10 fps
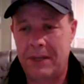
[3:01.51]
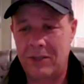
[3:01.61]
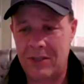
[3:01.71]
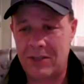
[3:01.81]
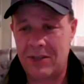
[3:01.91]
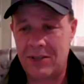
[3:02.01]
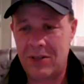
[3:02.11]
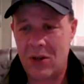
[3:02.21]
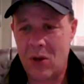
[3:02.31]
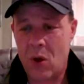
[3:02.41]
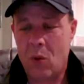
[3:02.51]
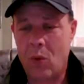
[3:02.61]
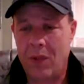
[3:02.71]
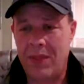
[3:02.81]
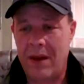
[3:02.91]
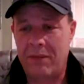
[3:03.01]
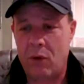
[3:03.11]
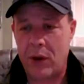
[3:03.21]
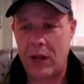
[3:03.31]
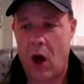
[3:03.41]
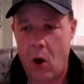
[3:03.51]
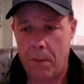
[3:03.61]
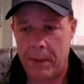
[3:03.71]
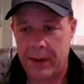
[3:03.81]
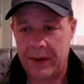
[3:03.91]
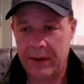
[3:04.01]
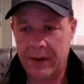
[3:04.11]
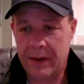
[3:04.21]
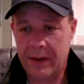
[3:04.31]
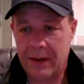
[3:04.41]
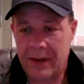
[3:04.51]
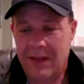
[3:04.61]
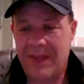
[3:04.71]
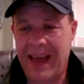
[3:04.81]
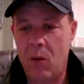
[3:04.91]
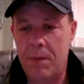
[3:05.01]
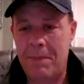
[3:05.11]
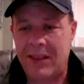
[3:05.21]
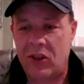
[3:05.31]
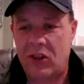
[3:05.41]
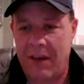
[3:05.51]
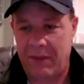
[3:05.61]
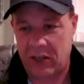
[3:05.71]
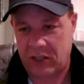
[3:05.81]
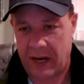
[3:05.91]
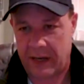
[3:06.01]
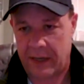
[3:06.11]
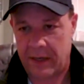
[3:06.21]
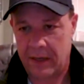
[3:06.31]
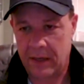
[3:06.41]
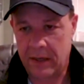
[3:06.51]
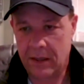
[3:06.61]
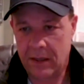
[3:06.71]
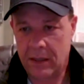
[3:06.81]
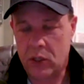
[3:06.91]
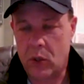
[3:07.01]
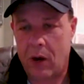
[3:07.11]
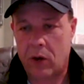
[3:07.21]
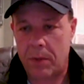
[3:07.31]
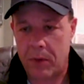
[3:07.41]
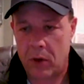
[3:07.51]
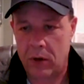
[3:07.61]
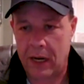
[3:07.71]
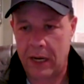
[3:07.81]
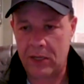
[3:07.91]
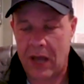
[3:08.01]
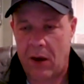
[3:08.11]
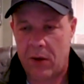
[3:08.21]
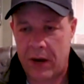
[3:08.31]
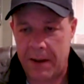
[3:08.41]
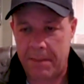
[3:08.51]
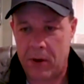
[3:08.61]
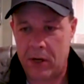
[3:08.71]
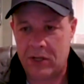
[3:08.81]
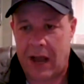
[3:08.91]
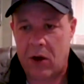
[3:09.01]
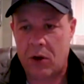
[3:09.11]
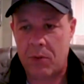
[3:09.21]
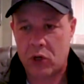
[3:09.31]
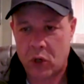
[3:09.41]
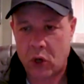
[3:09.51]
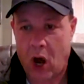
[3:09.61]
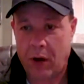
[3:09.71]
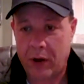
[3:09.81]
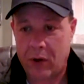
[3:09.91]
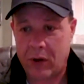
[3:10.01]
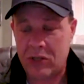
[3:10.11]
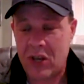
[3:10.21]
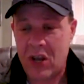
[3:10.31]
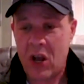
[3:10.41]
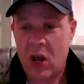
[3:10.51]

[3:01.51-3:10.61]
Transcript: businesses will never reopen. That would be hmm. devastating to our communities, our neighborhoods, our commercial corridors.